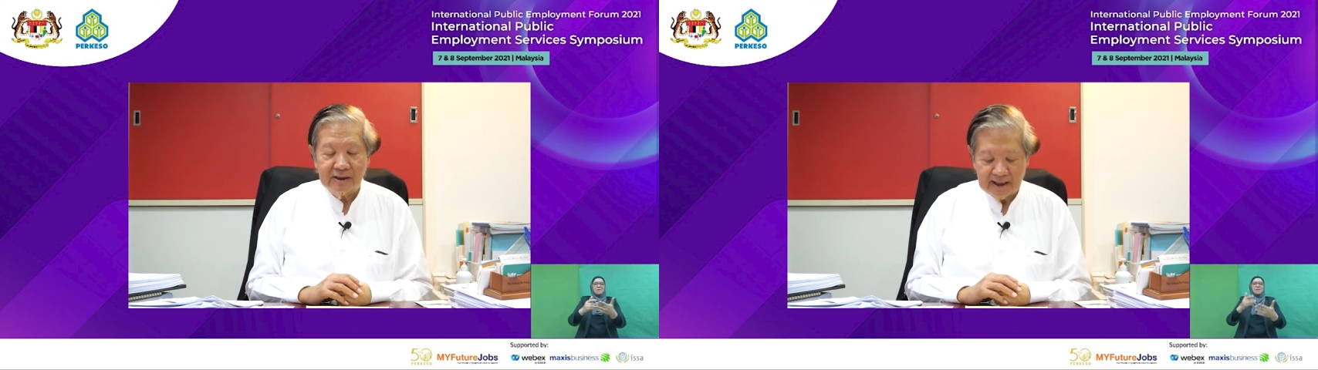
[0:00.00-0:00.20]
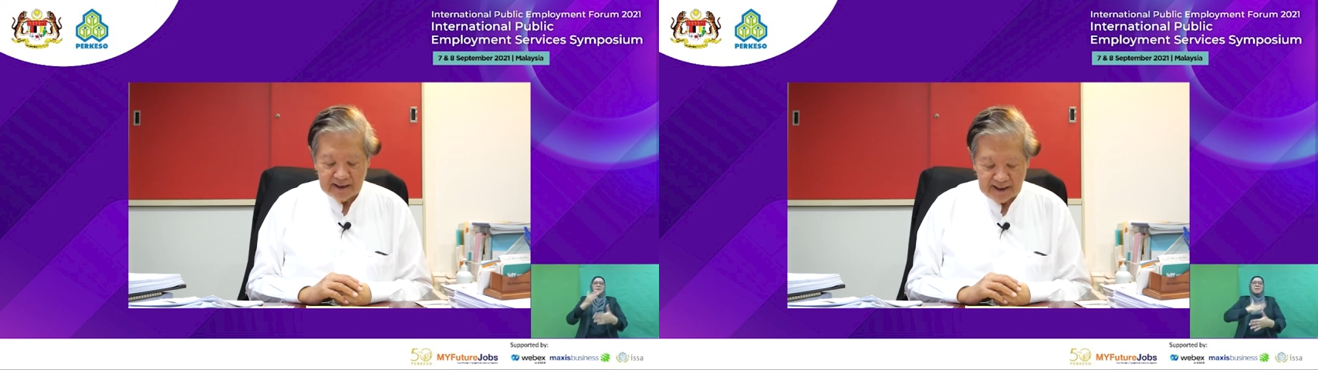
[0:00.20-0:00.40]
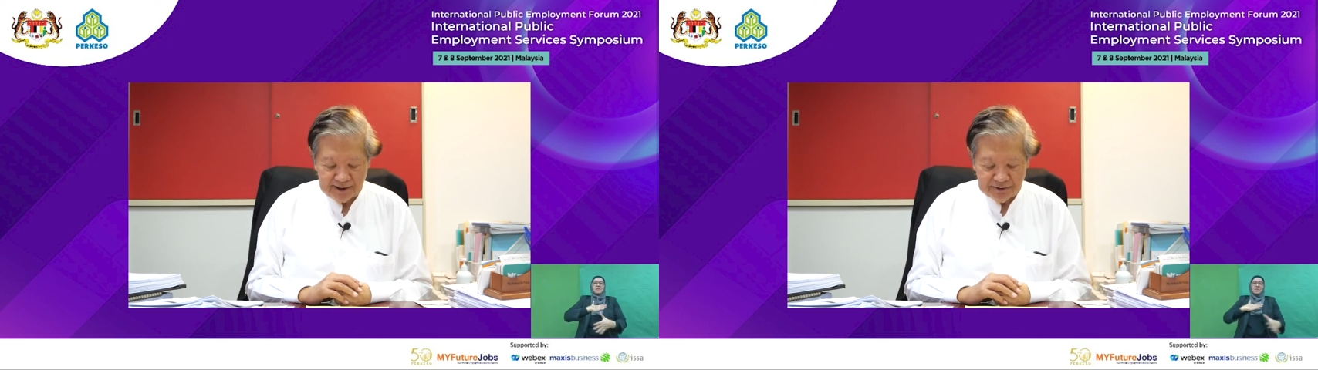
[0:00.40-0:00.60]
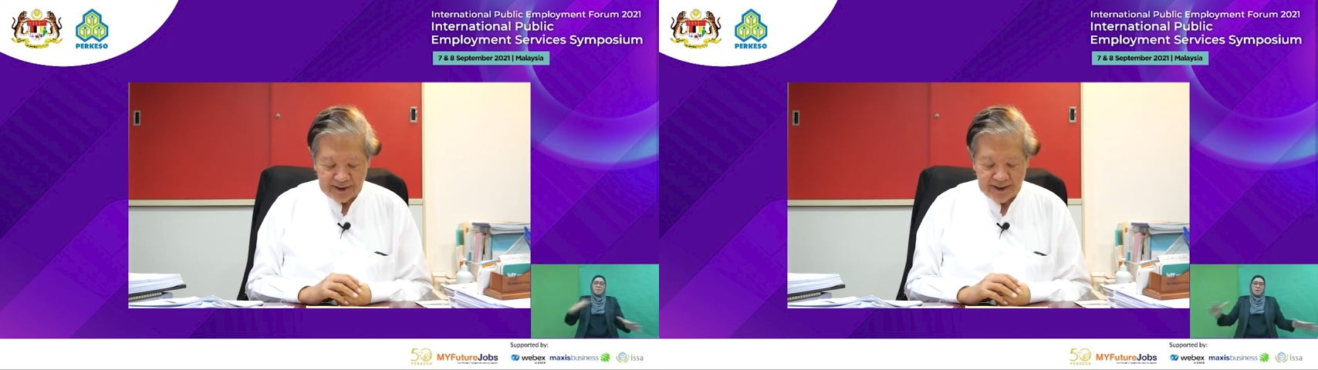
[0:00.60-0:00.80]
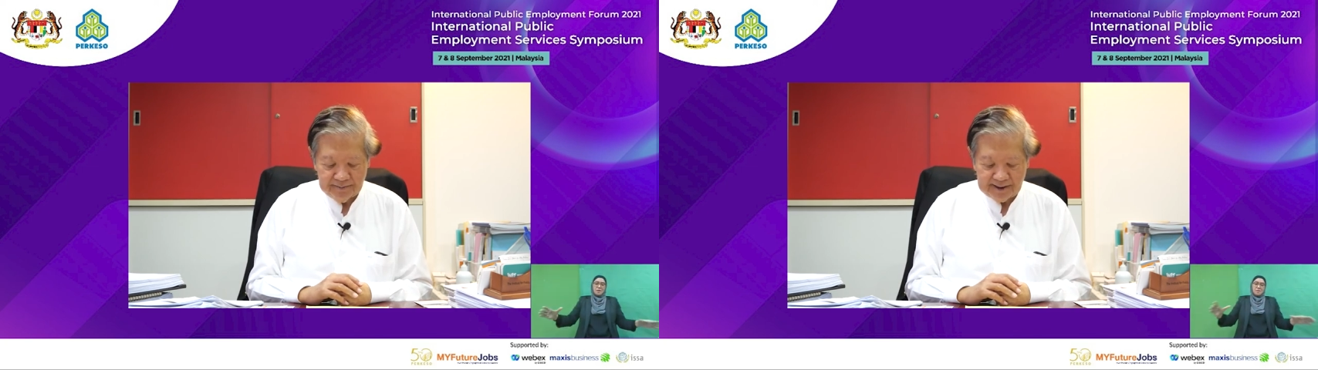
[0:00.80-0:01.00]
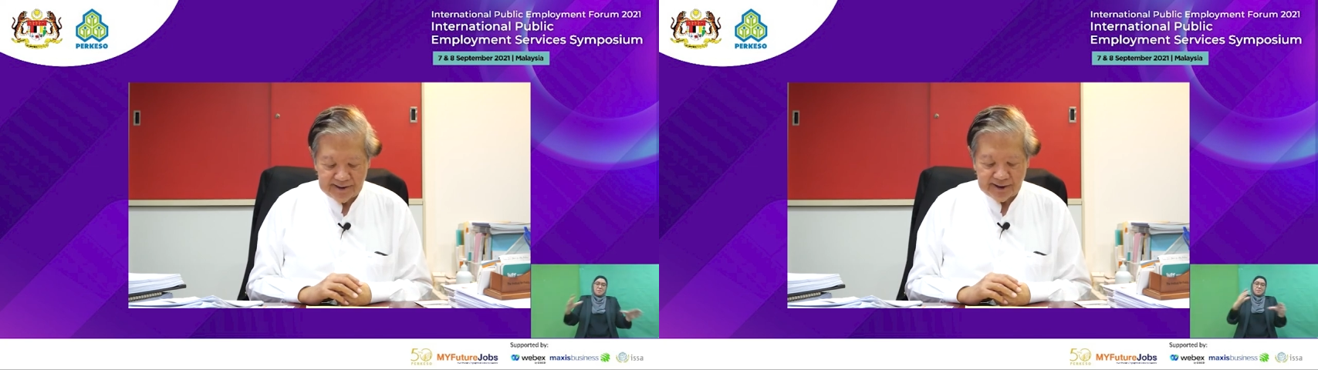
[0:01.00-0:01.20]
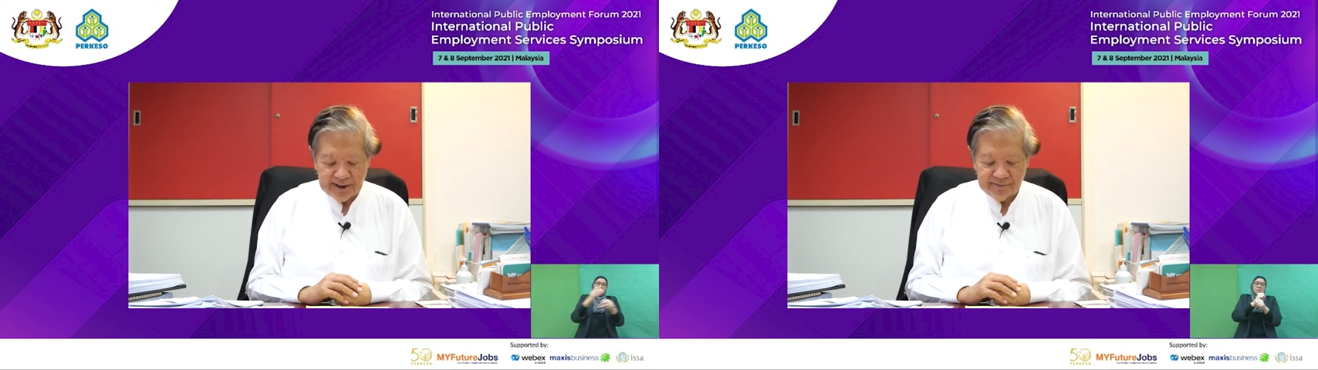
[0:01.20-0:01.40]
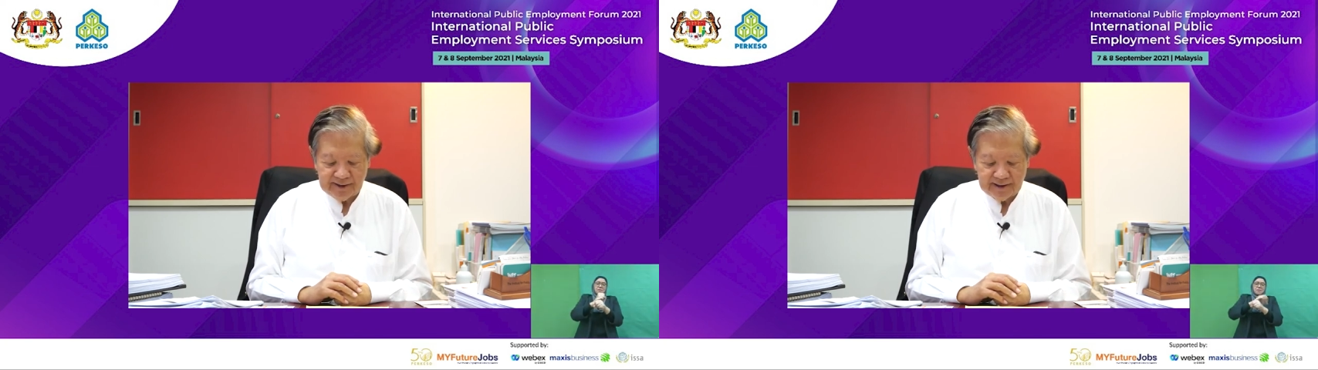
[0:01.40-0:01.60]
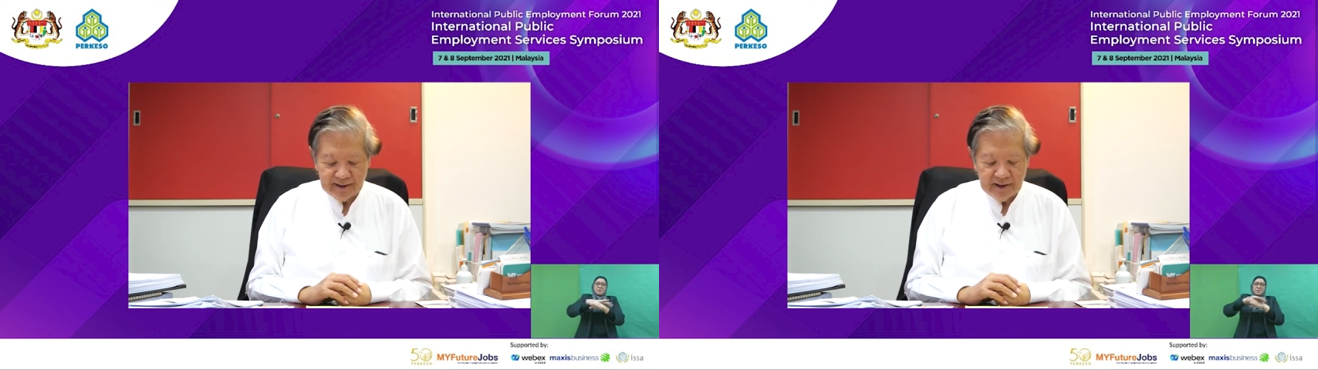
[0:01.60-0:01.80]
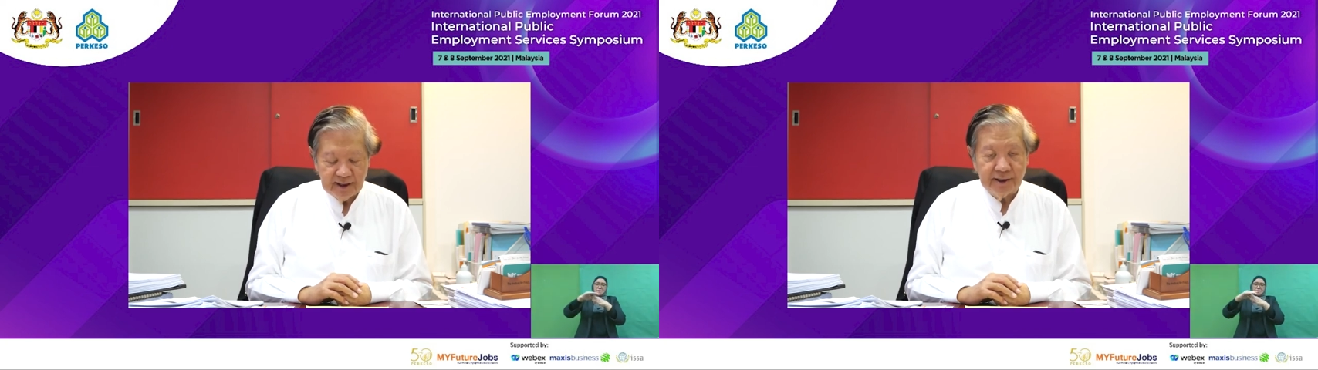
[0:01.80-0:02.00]
I'd like to end by saying that
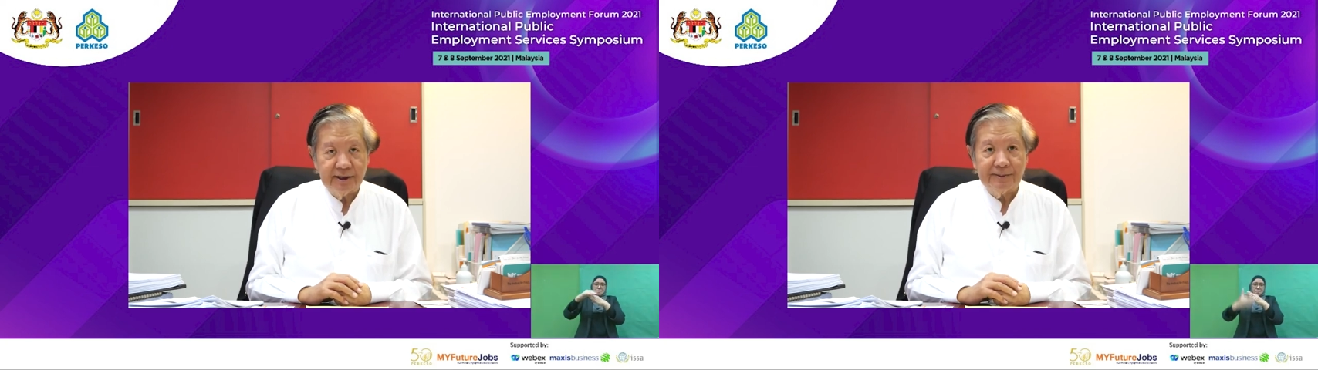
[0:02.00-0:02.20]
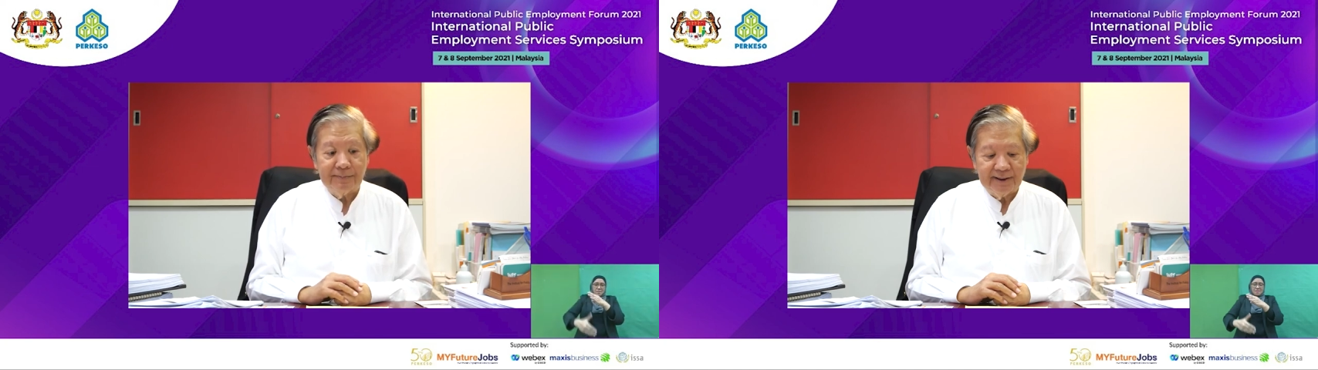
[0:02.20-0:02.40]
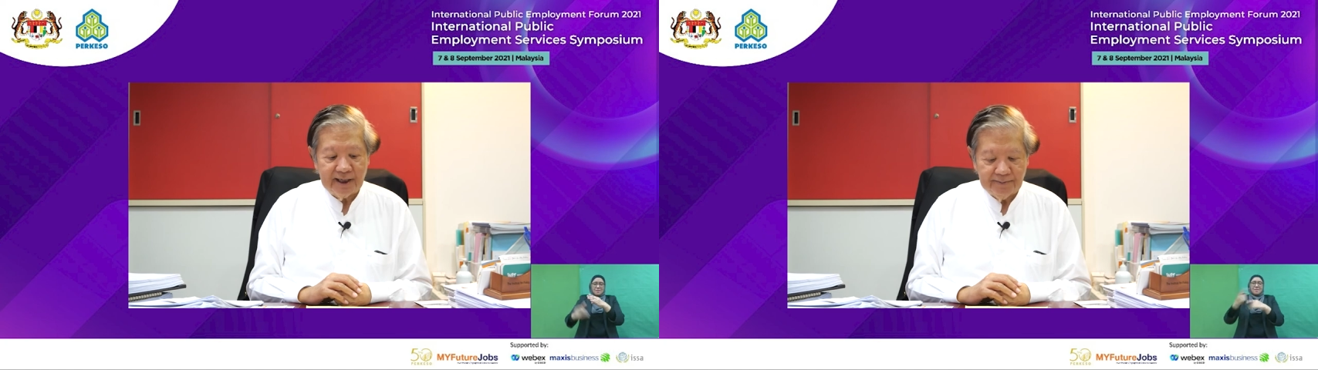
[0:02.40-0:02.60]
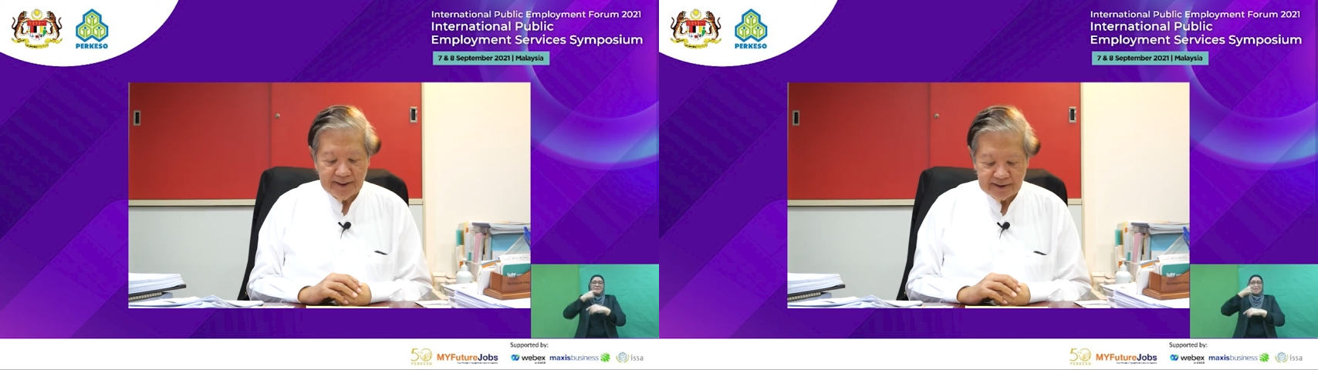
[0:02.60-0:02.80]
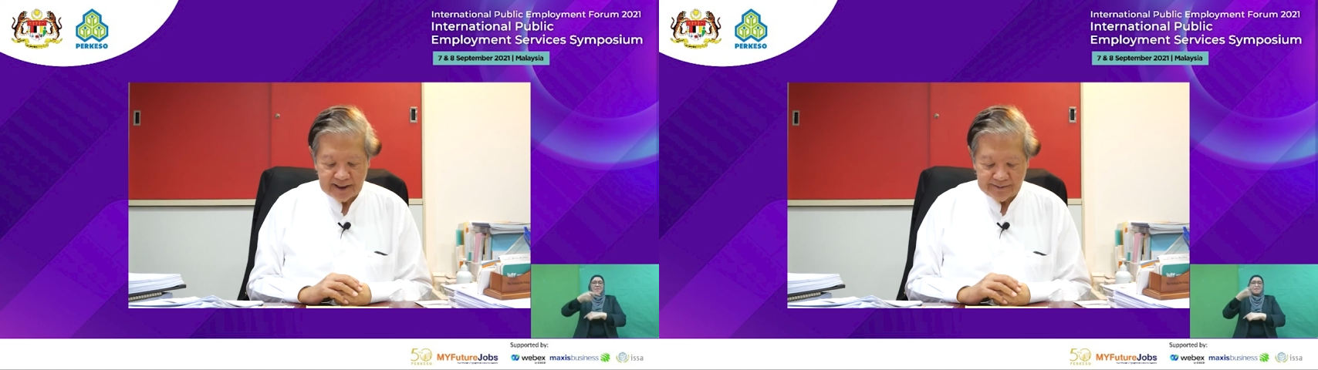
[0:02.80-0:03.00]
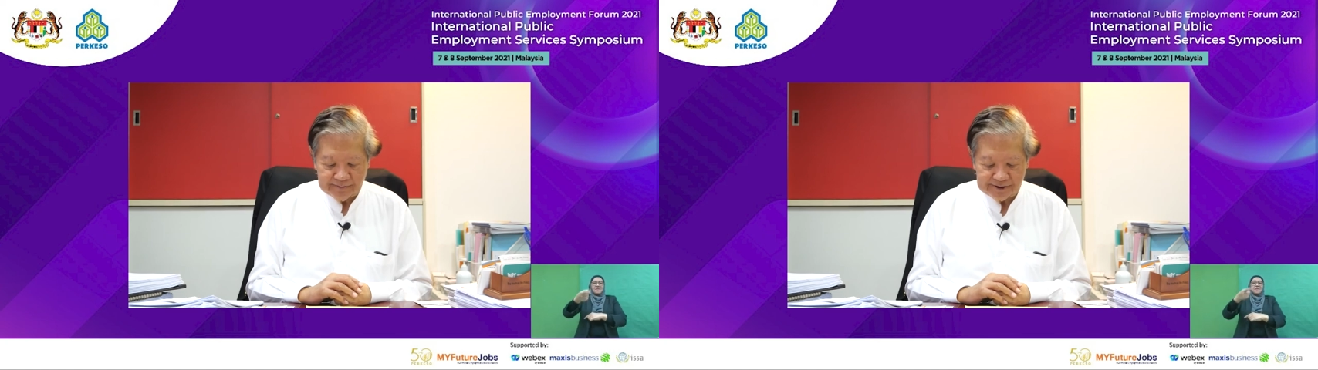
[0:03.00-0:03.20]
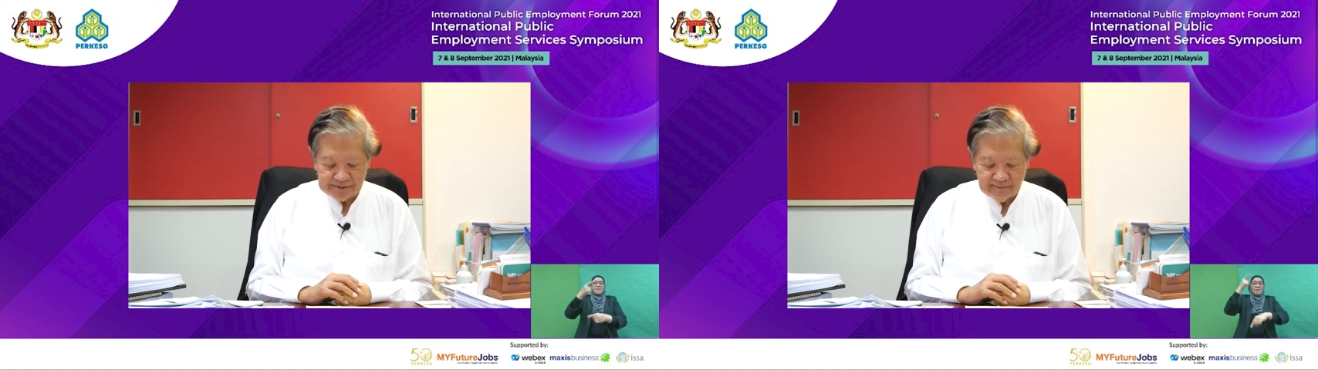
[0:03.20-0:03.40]
in these pandemic times,